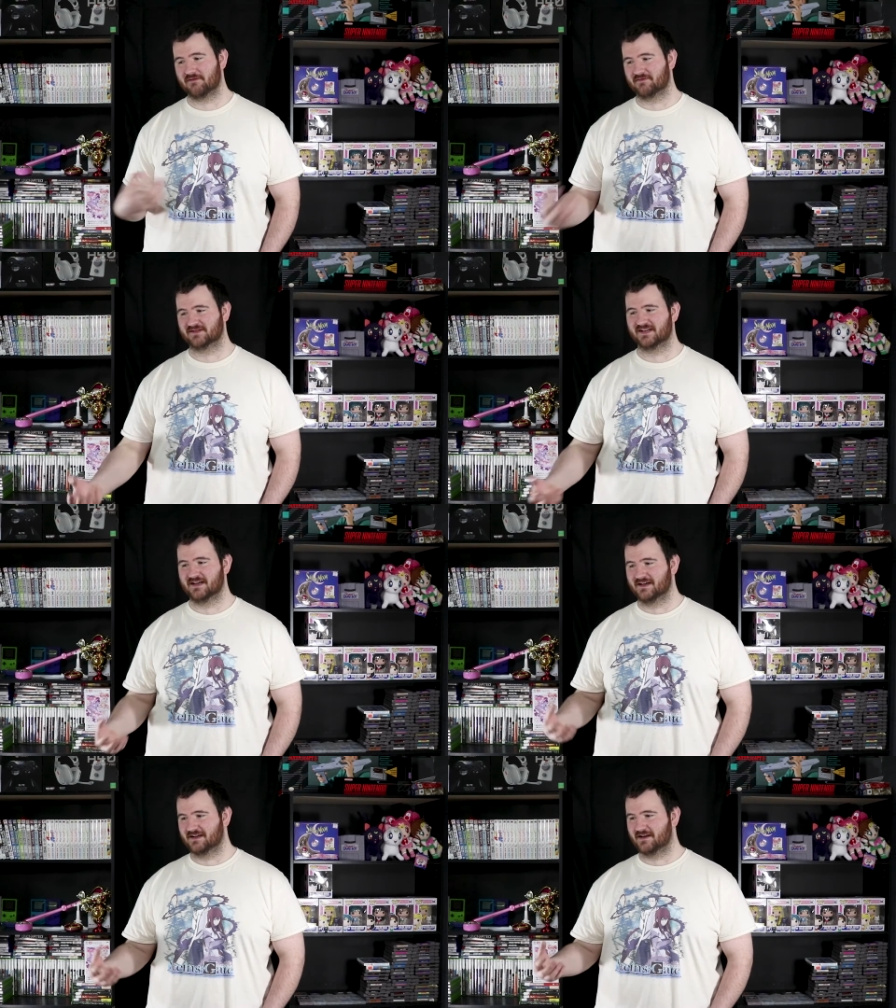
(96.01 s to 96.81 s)
It was,
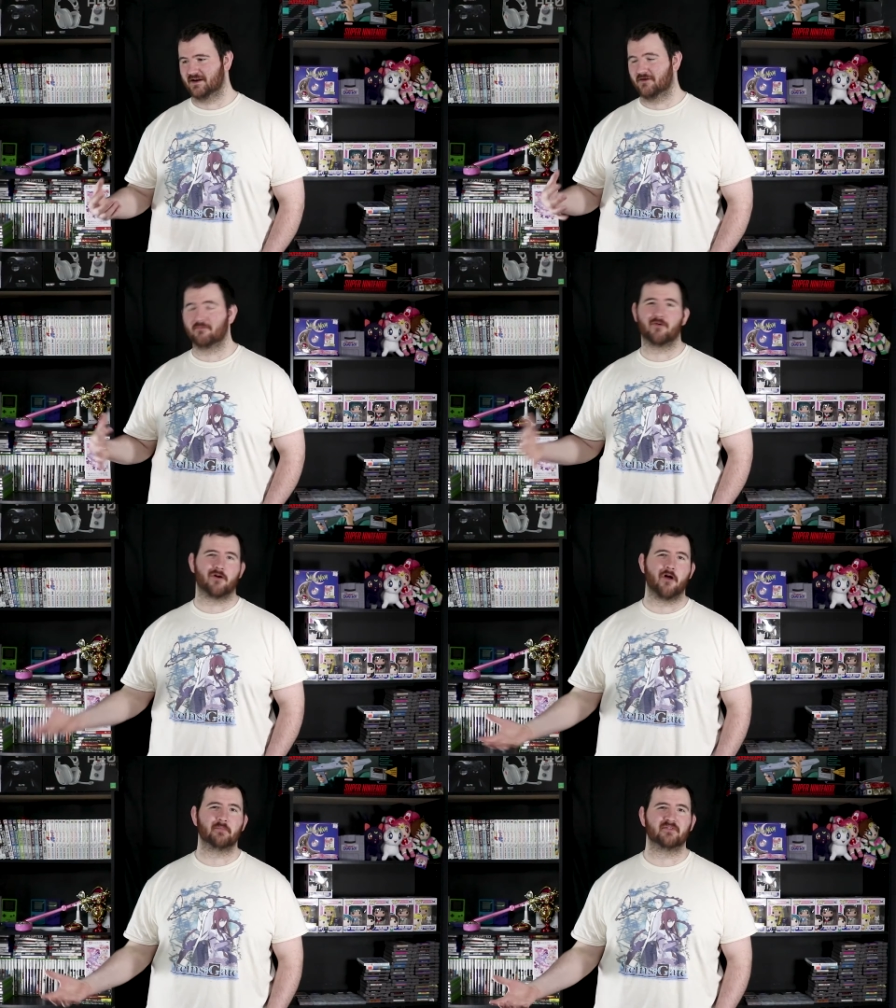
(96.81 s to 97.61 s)
you know,
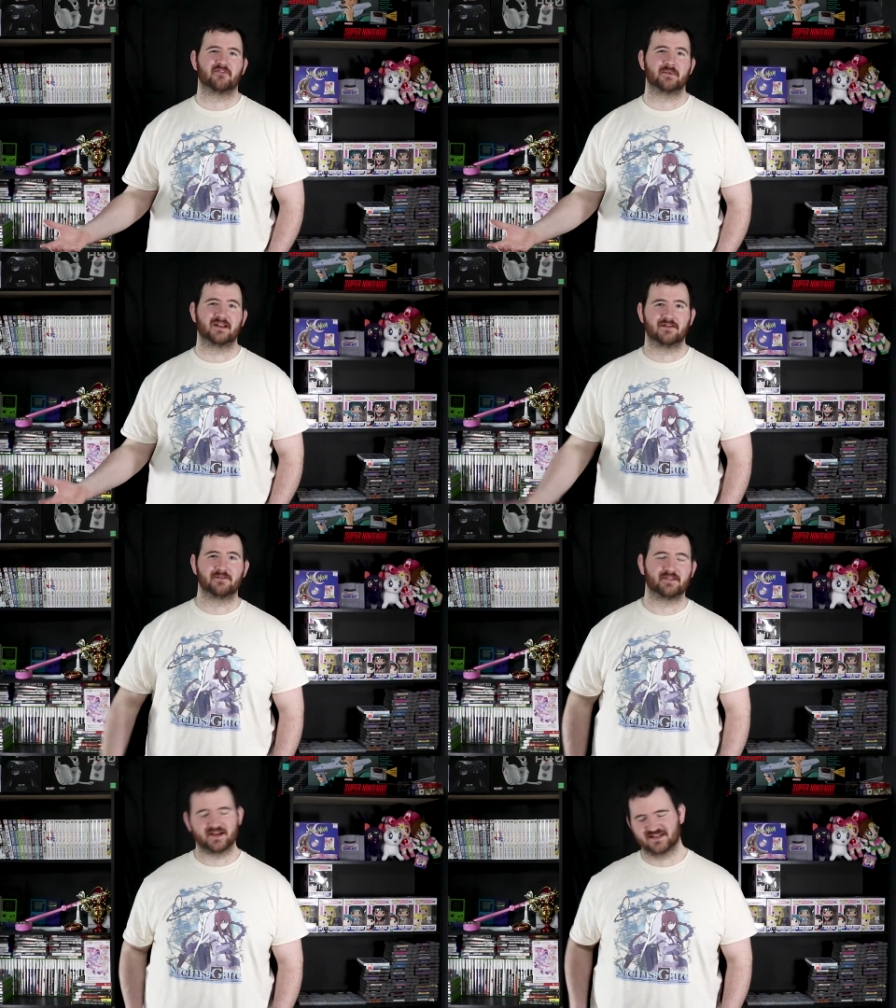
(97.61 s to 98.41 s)
more open for me to
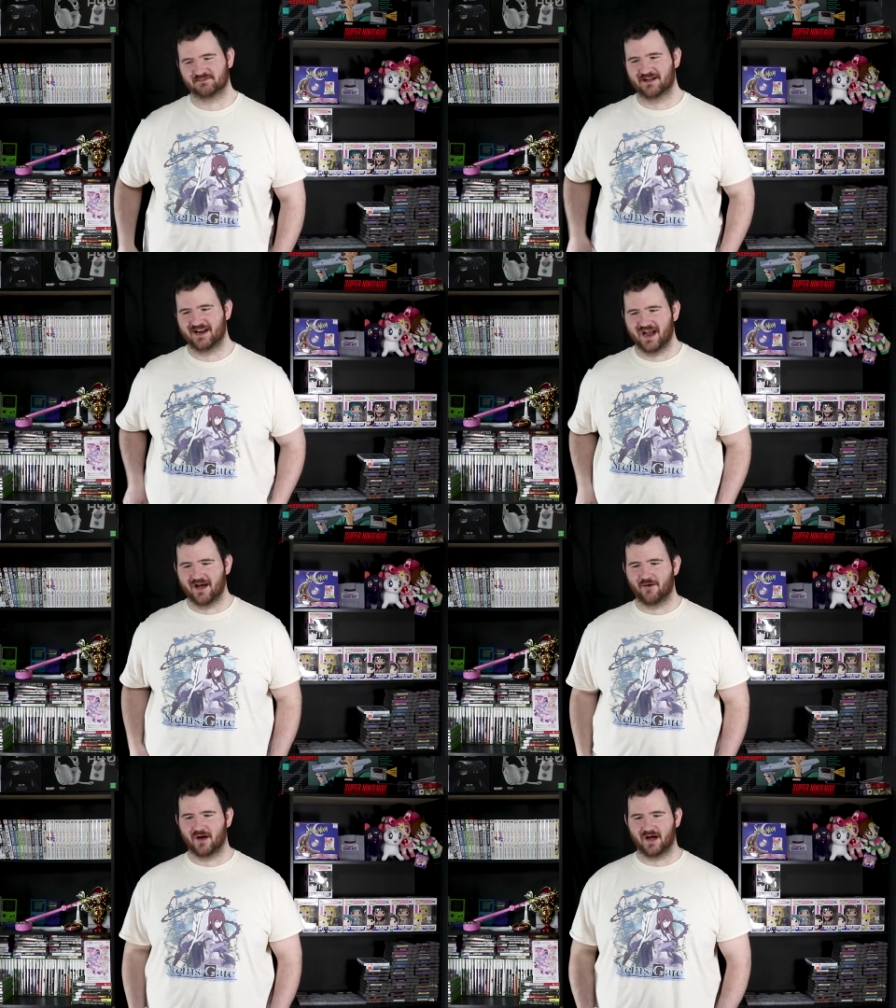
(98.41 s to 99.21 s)
do things. But
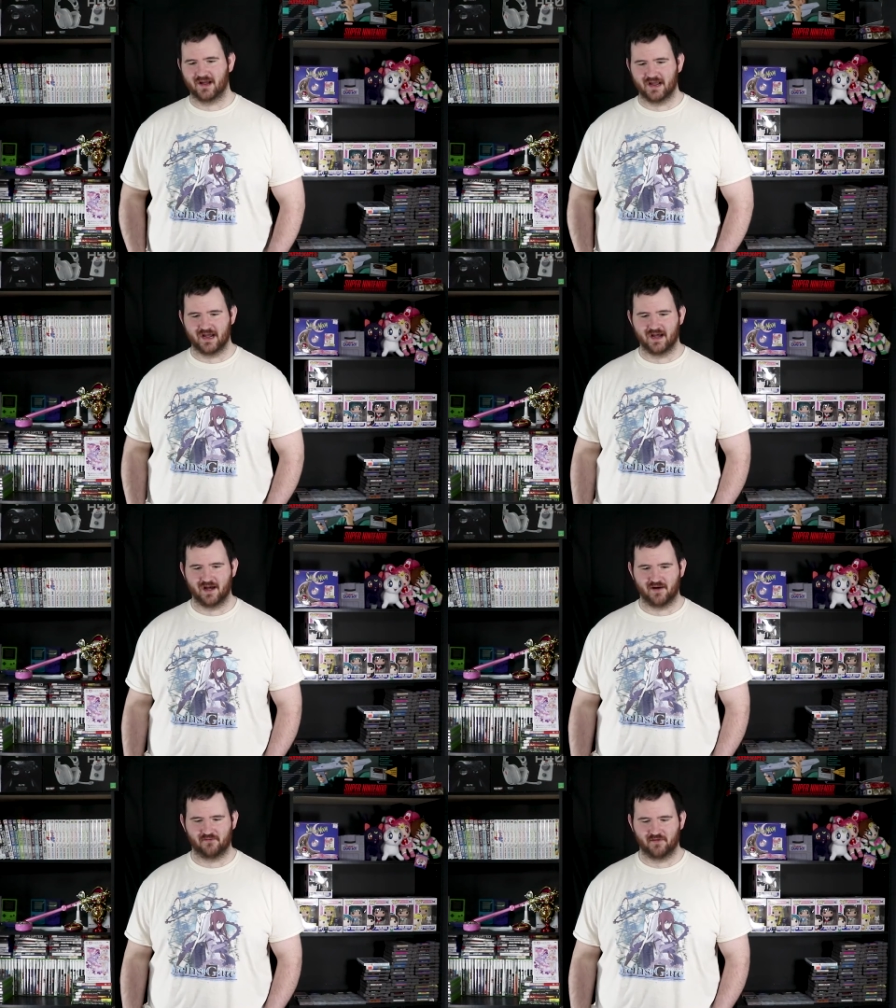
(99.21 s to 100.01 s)
now I
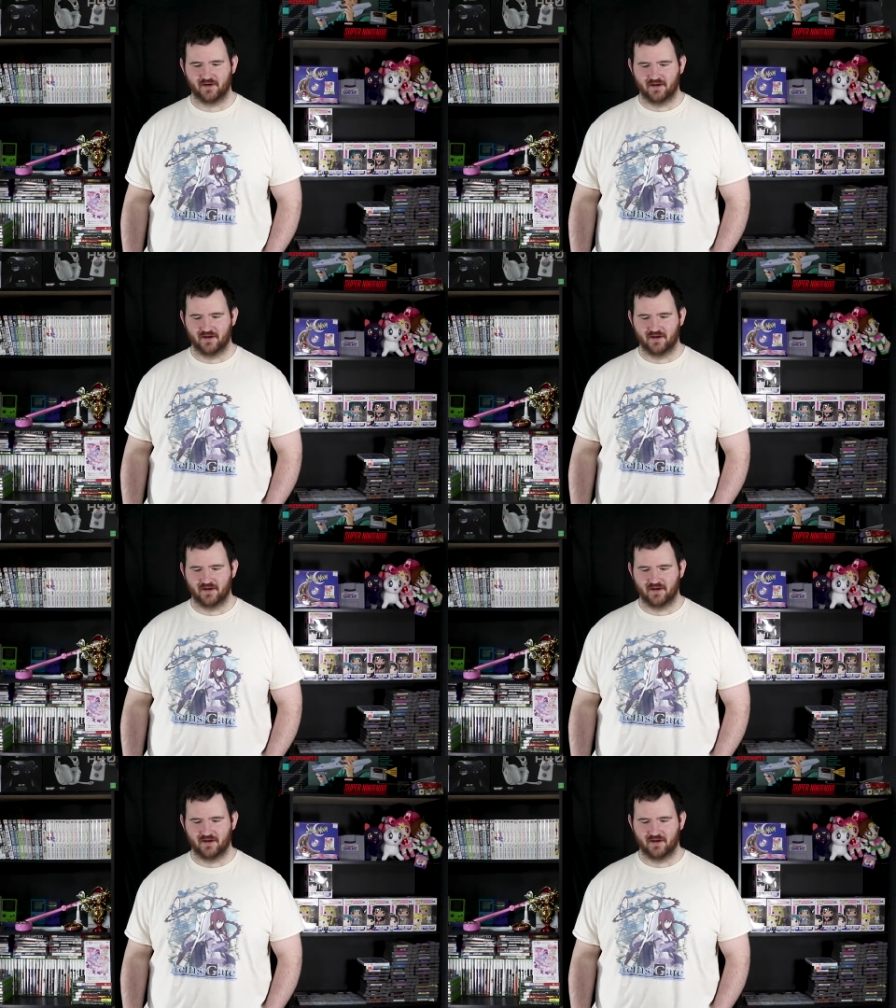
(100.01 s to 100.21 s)
have